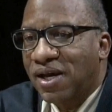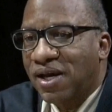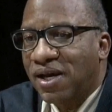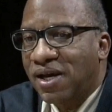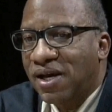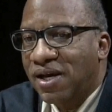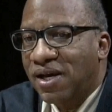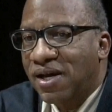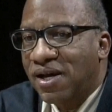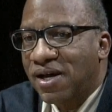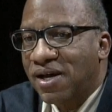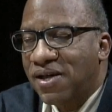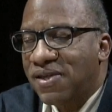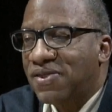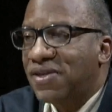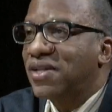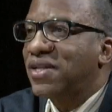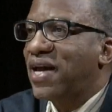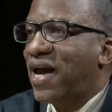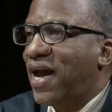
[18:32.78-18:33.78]
Uh,
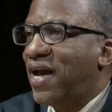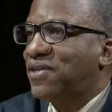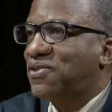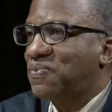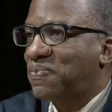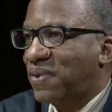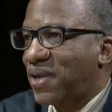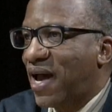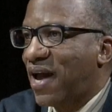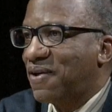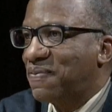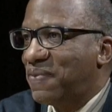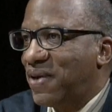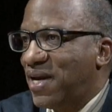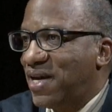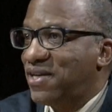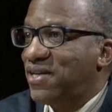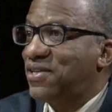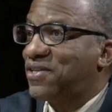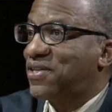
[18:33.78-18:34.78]
The Last Black
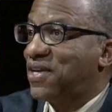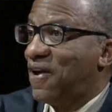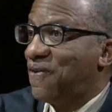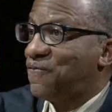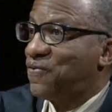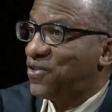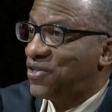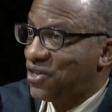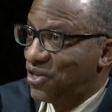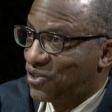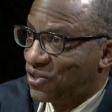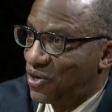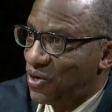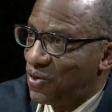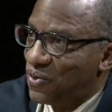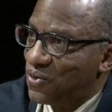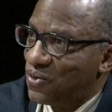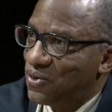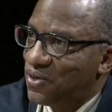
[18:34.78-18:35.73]
Man in San Francisco,